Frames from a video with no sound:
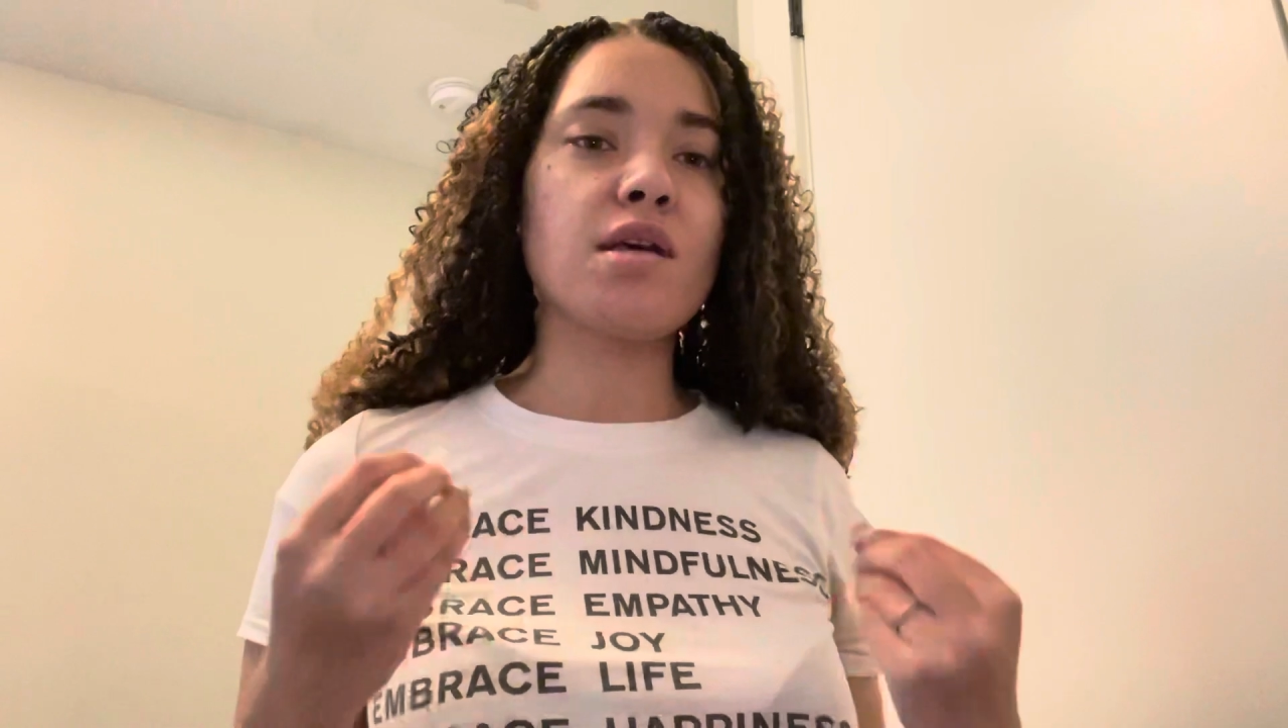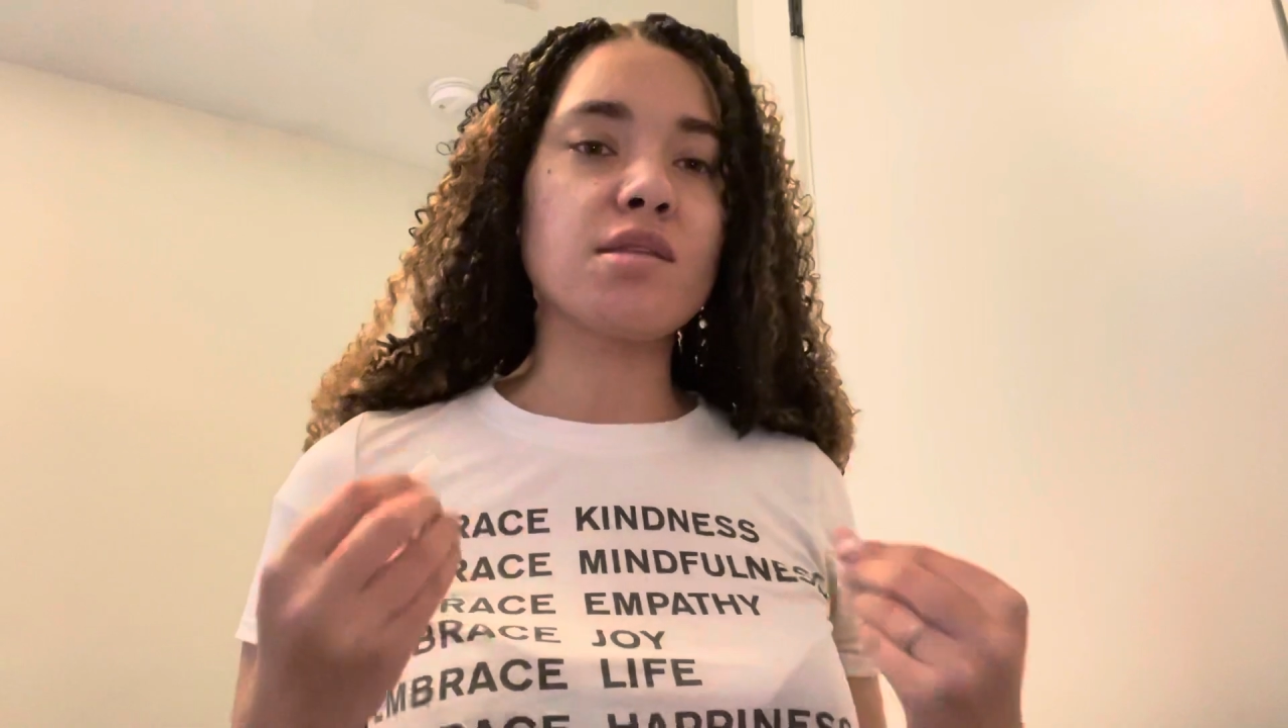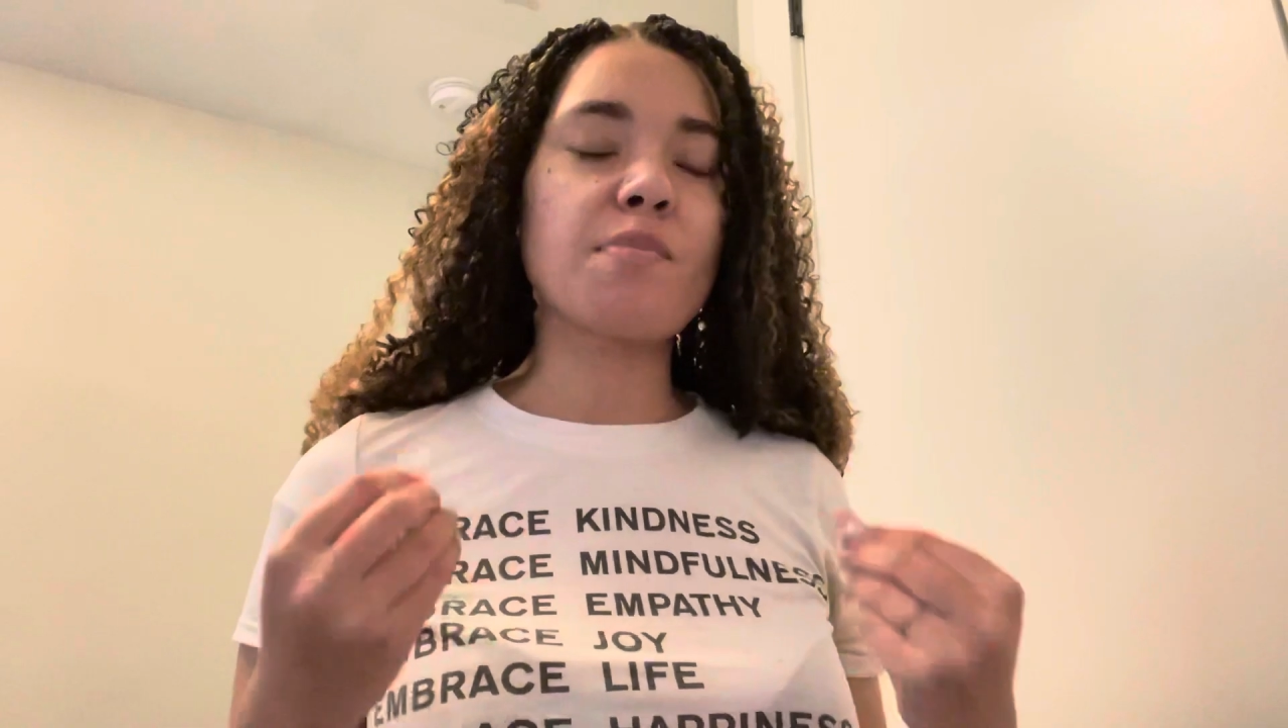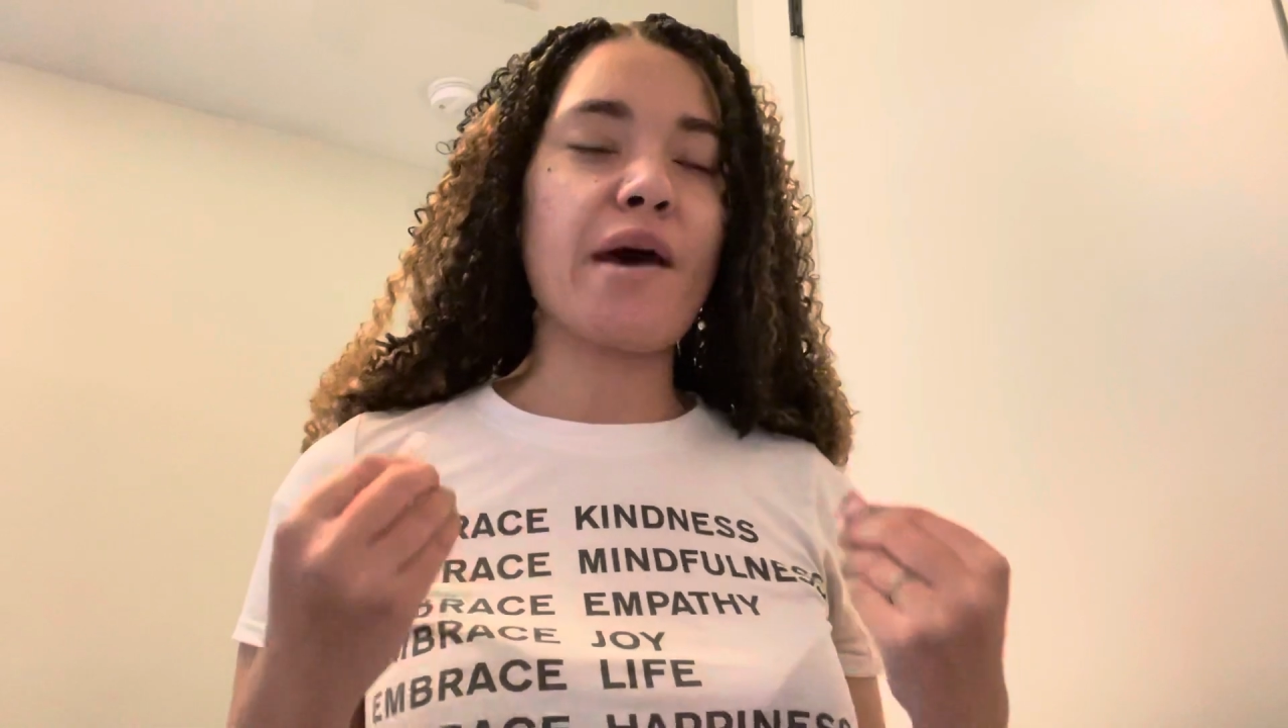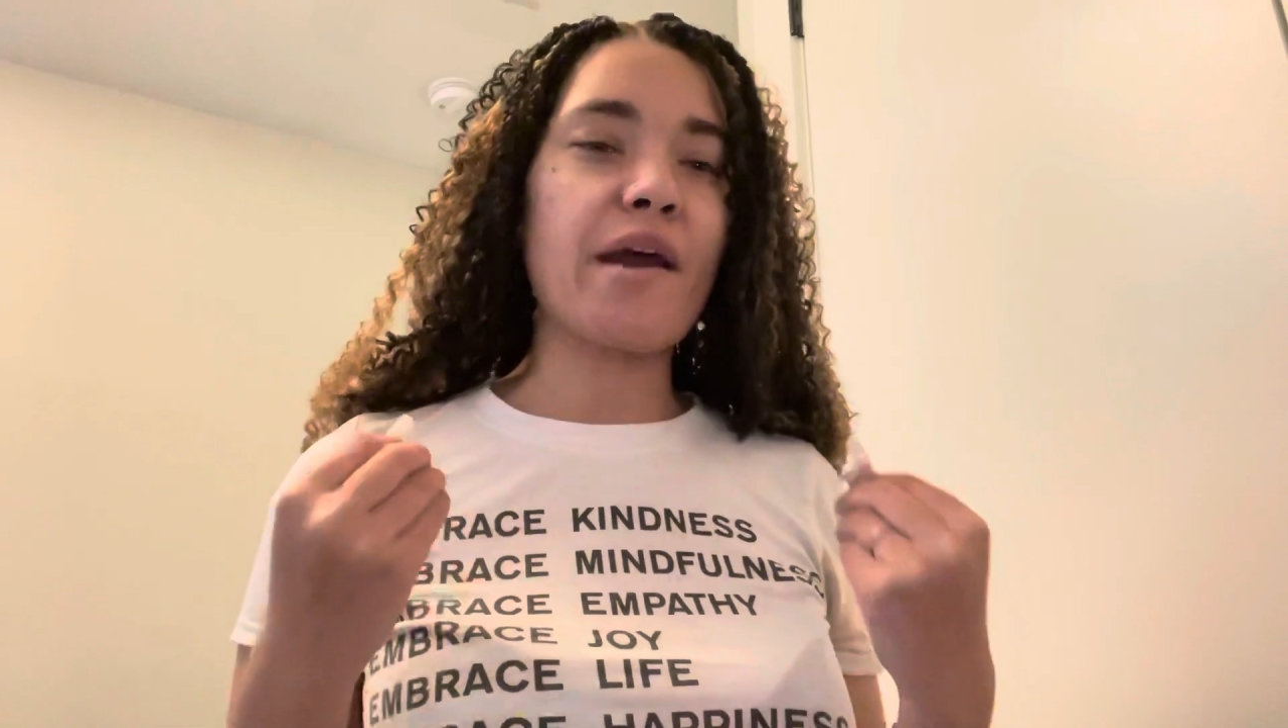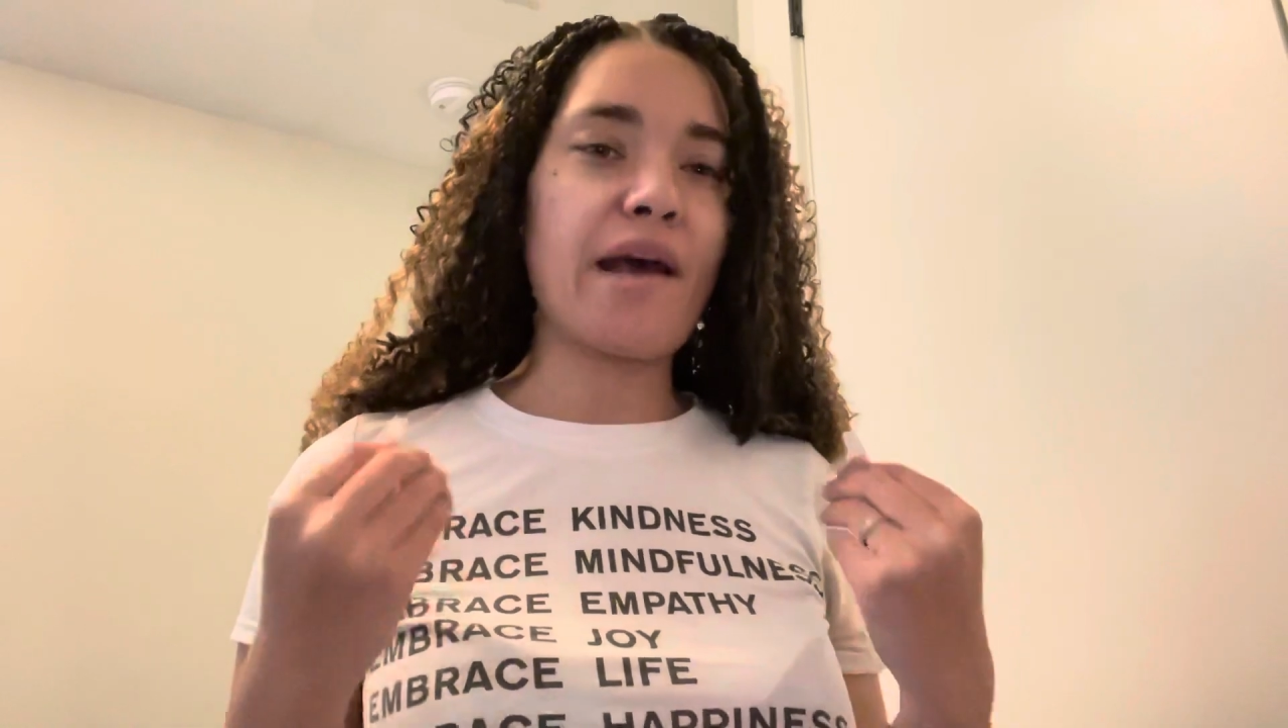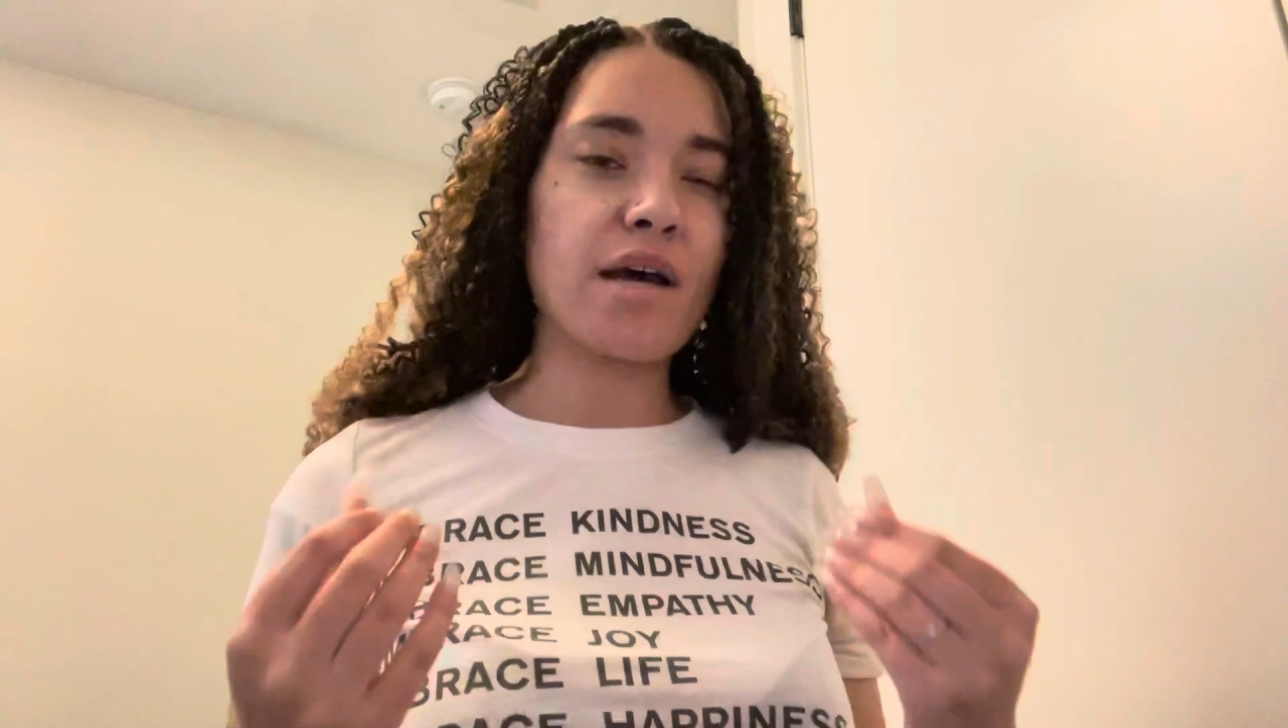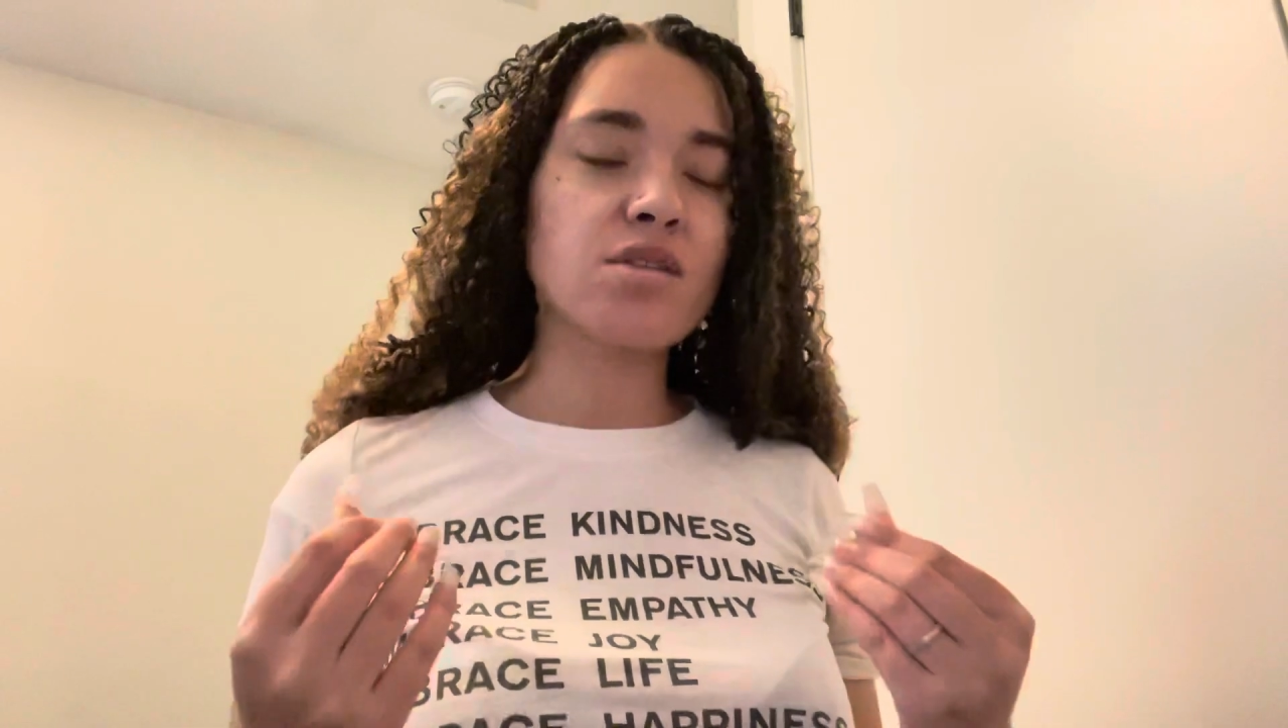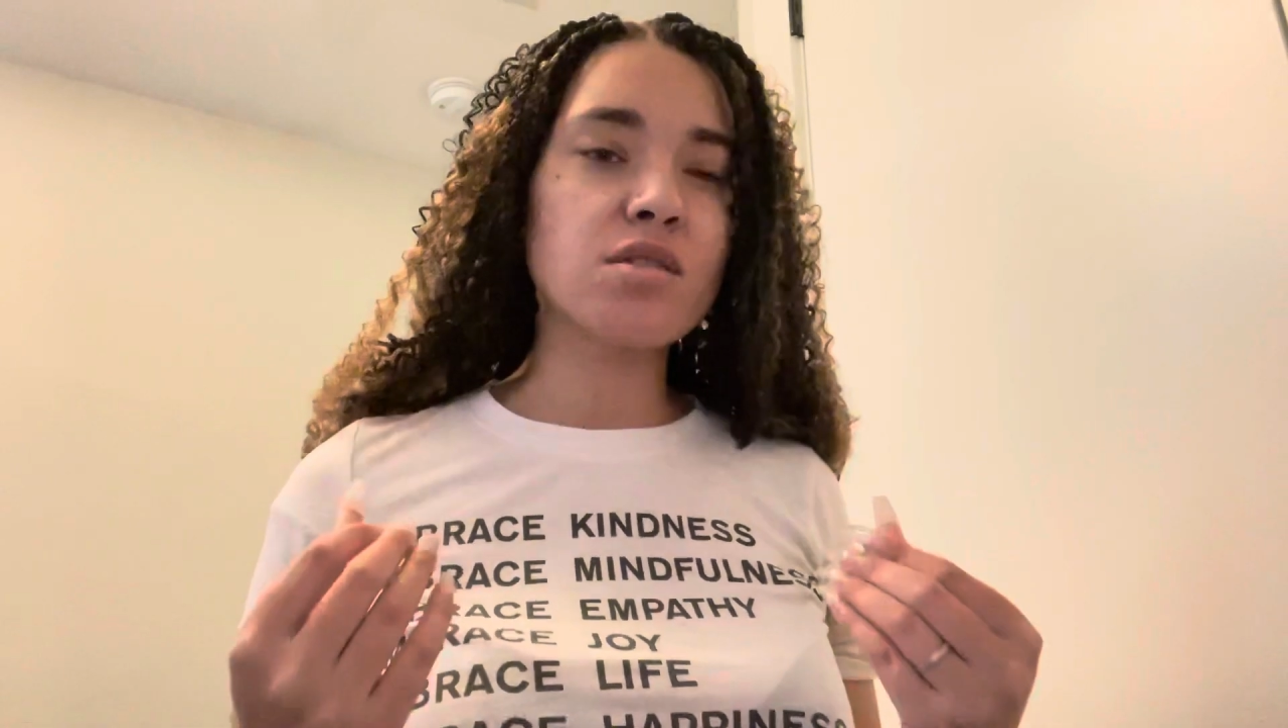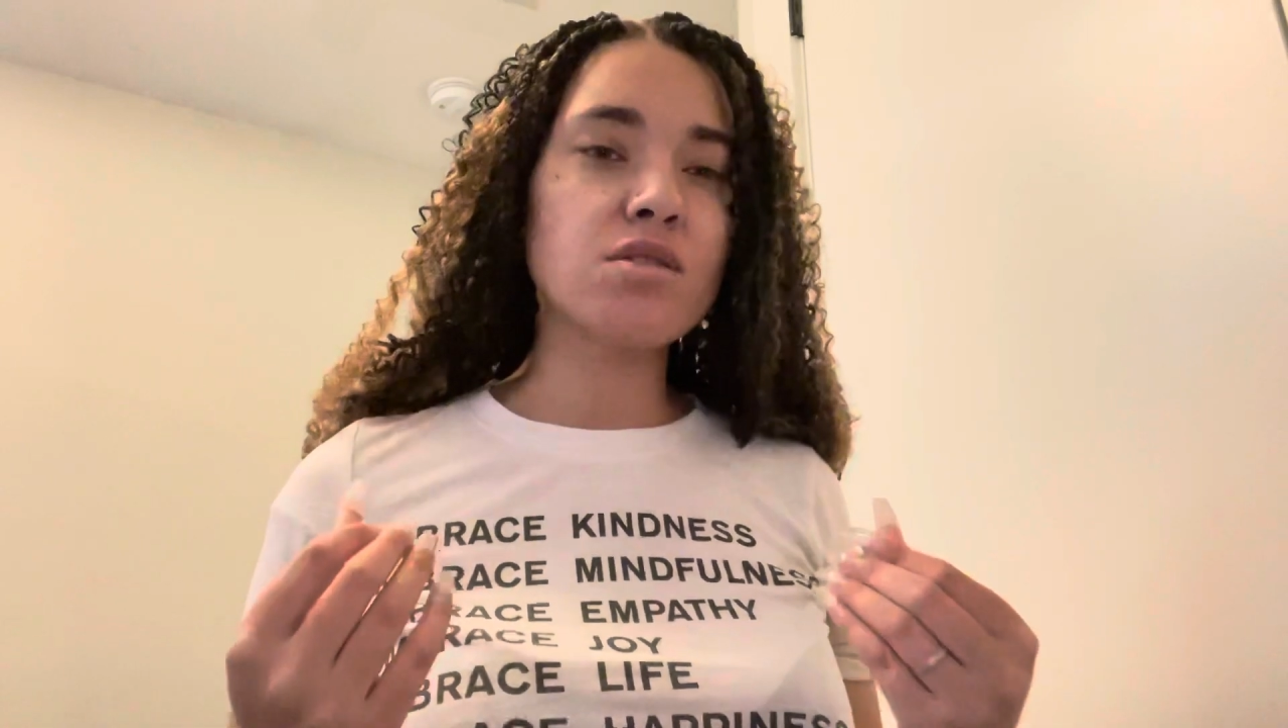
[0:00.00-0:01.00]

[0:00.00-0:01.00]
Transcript: inspired action.